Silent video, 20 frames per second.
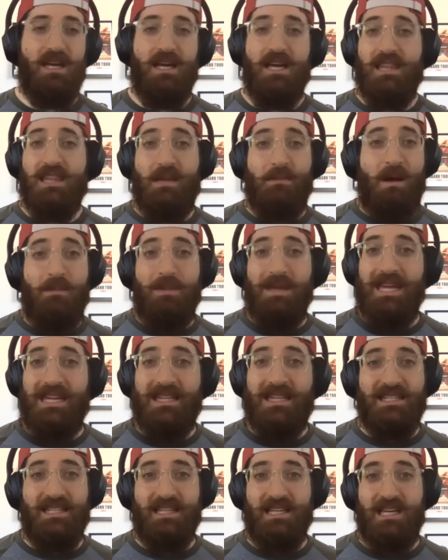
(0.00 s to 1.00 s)
They might be
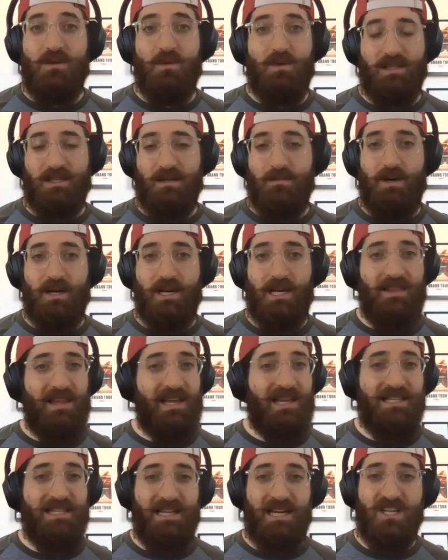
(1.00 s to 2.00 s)
in scene with somebody and they
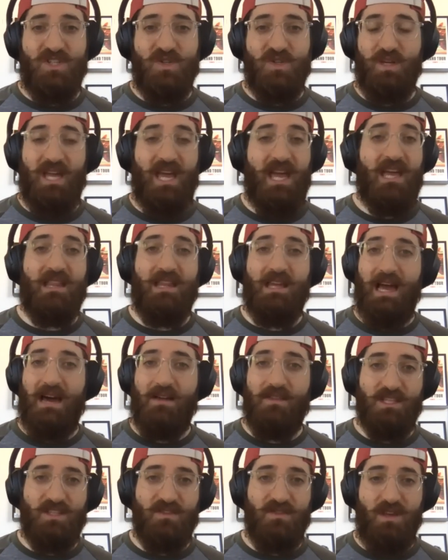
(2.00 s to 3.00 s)
can text you like, hey, like
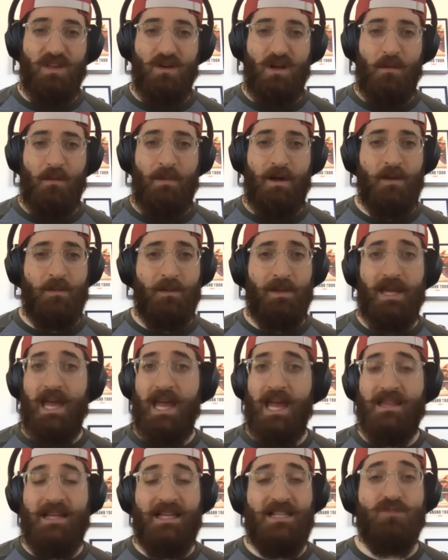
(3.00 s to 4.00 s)
had this video come out, and like,
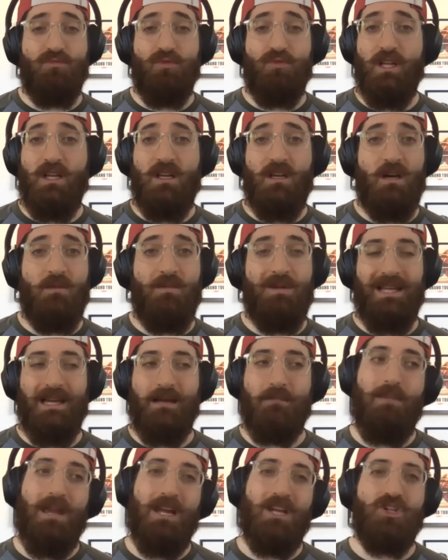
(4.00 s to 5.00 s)
hey, that's really good, but
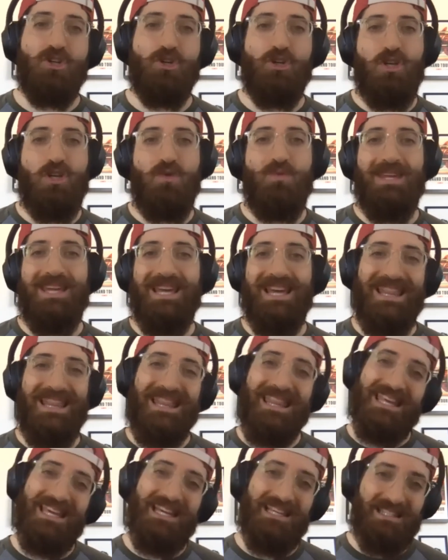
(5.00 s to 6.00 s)
like make sure you get
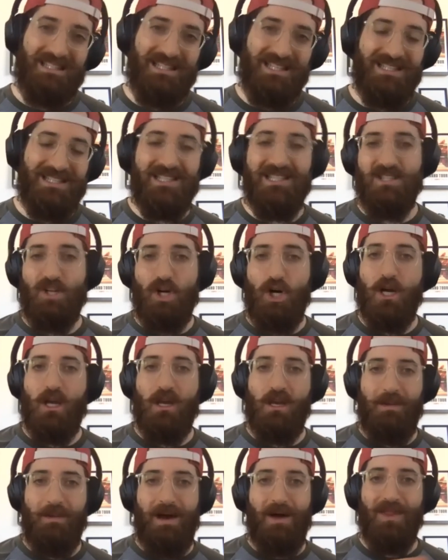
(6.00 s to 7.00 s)
this because he's
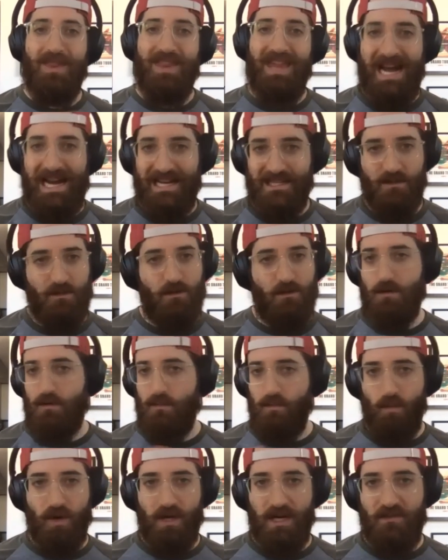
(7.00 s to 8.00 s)
talking about that or
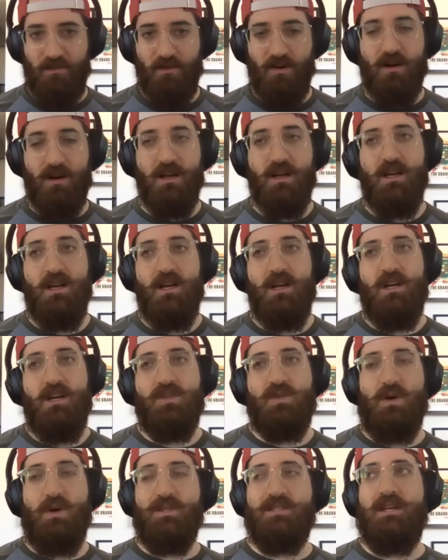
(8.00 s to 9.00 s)
whatever.
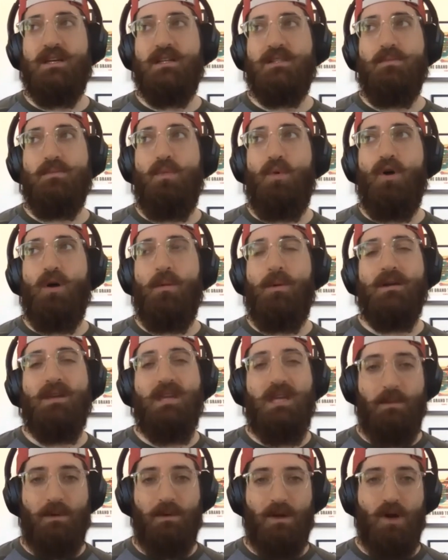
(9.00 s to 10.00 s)
So I would say it's more about
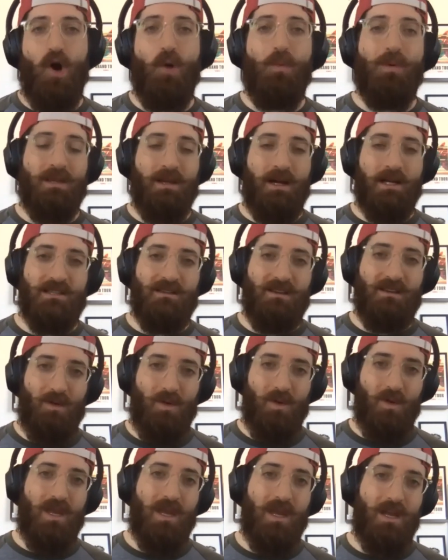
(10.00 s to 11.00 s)
keeping open lines of
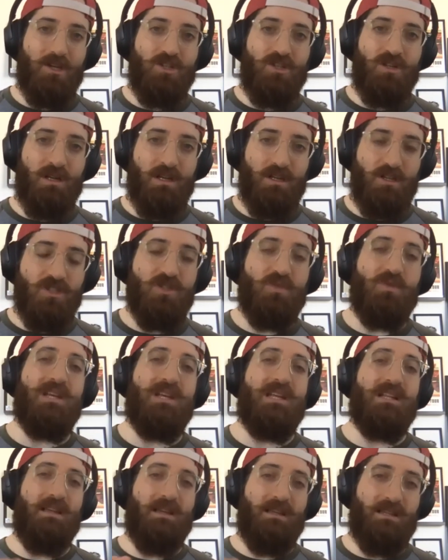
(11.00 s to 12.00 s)
communication and doing
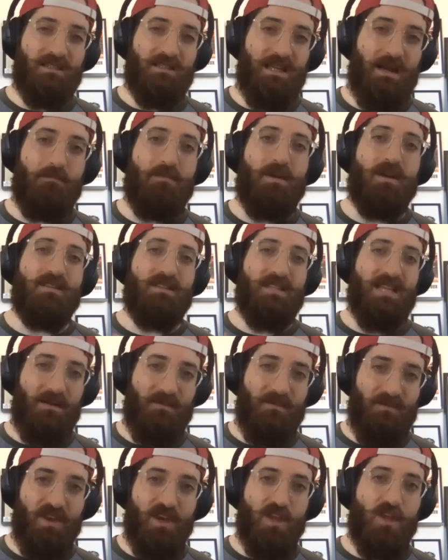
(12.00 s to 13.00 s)
it like step by step,
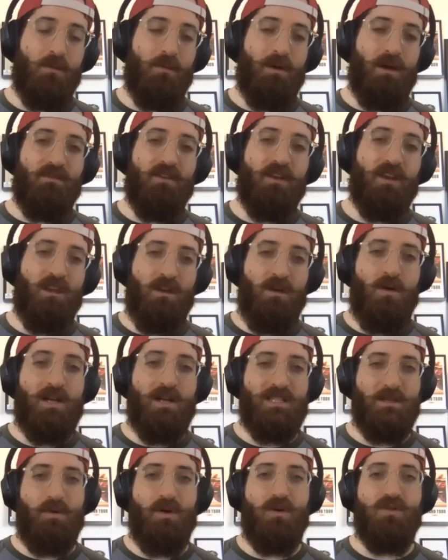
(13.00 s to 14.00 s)
video by video,
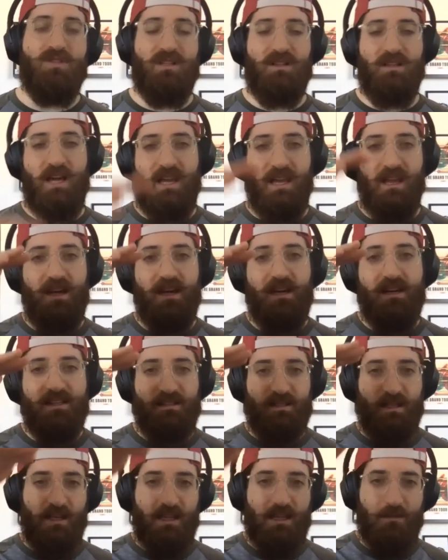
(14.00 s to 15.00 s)
as opposed to like
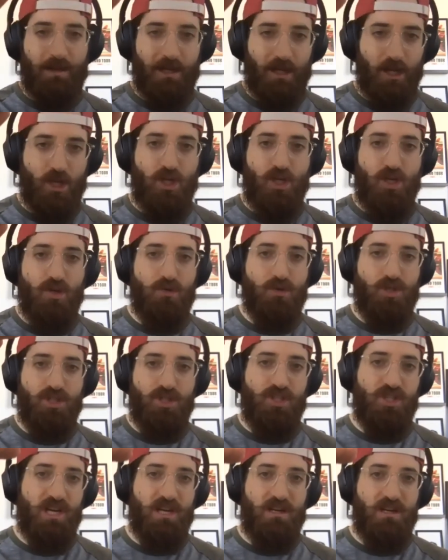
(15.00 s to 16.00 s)
sending them like a huge
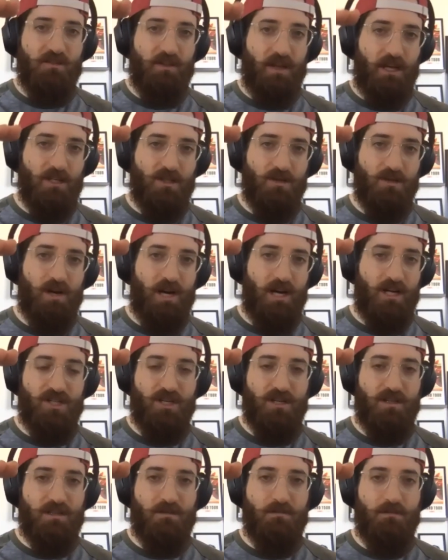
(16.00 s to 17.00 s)
sheet of like
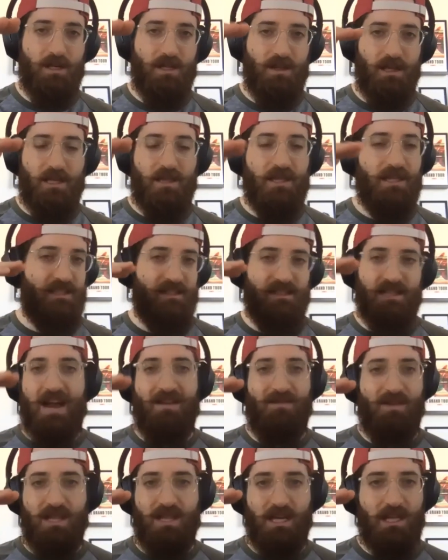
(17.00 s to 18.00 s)
directions and being like, this is
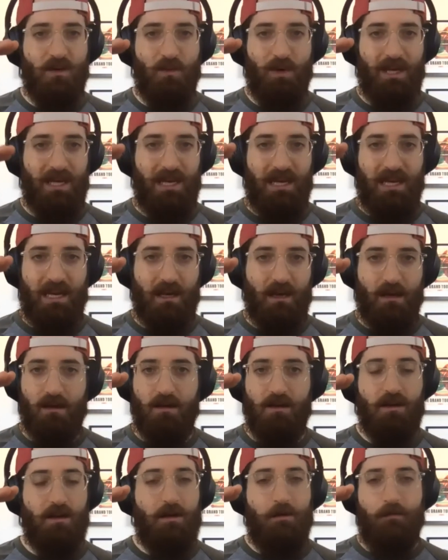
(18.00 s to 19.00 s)
everything that we need
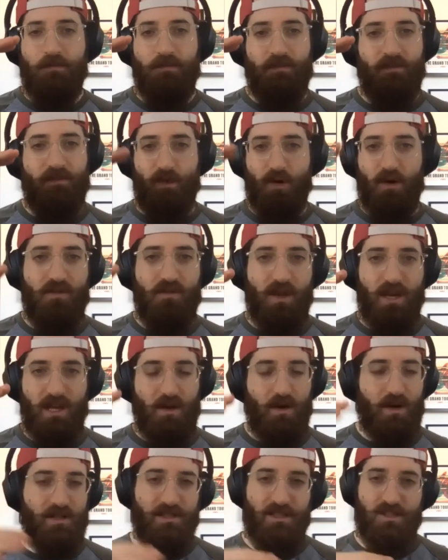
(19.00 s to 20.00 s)
for a
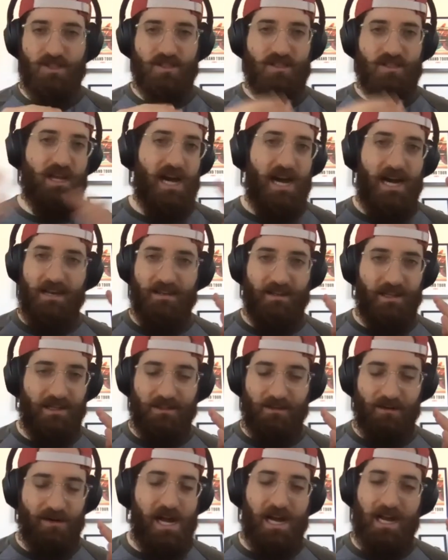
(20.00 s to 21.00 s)
video, because it's just not like,
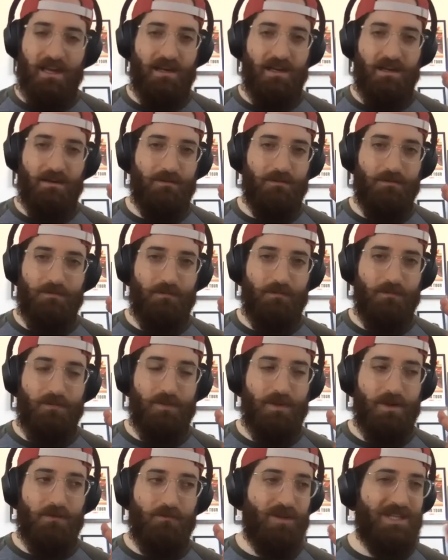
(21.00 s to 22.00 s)
they're not going to
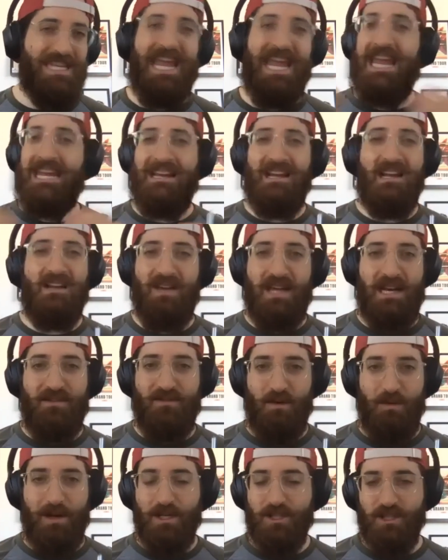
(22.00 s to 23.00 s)
retain any of that
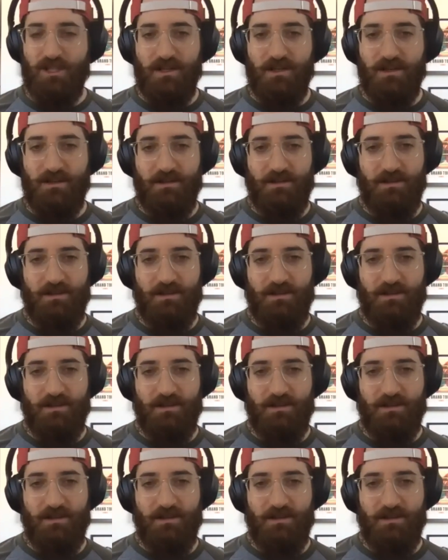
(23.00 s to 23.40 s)
information.